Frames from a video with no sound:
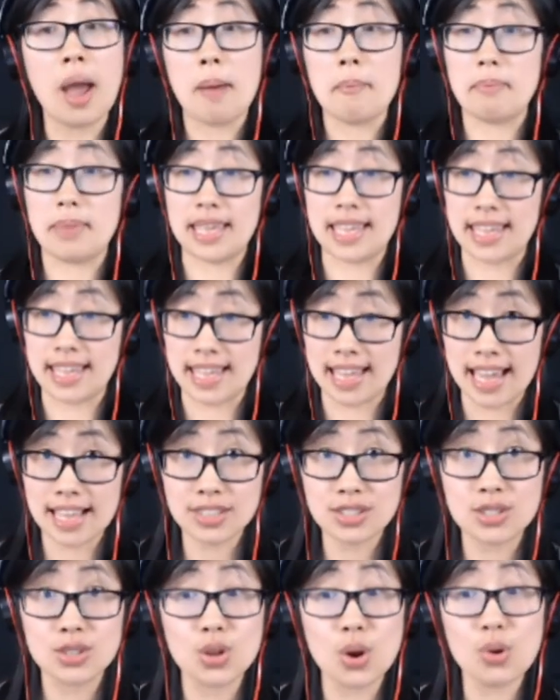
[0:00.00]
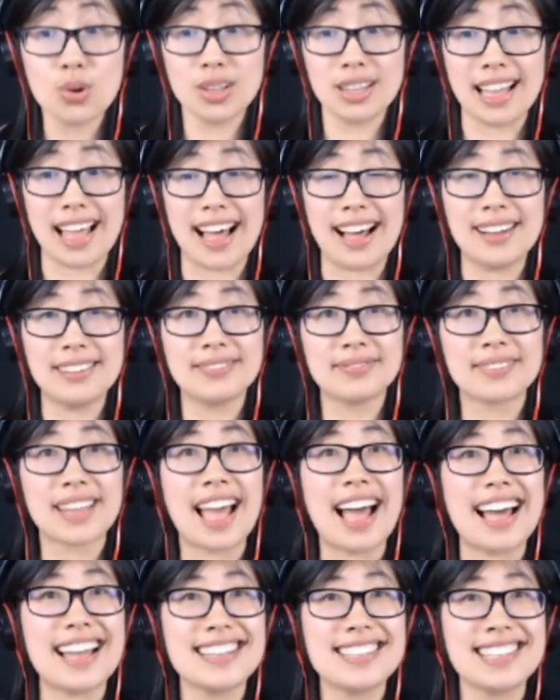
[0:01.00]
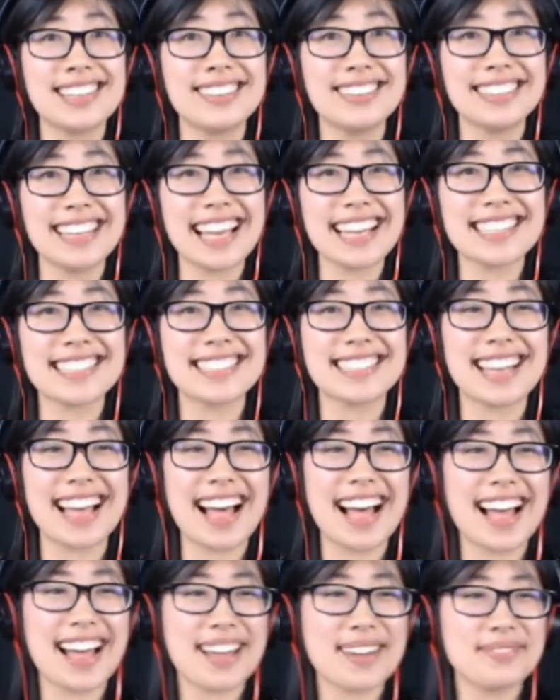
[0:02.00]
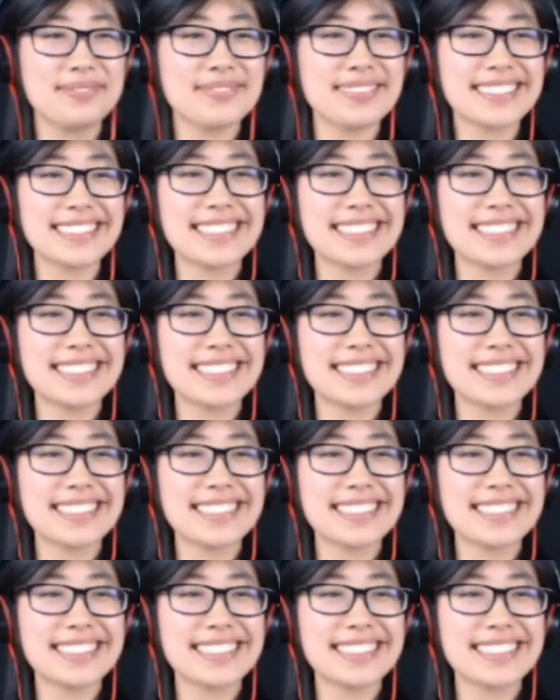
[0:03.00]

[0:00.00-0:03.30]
Piazzolla. Until next time.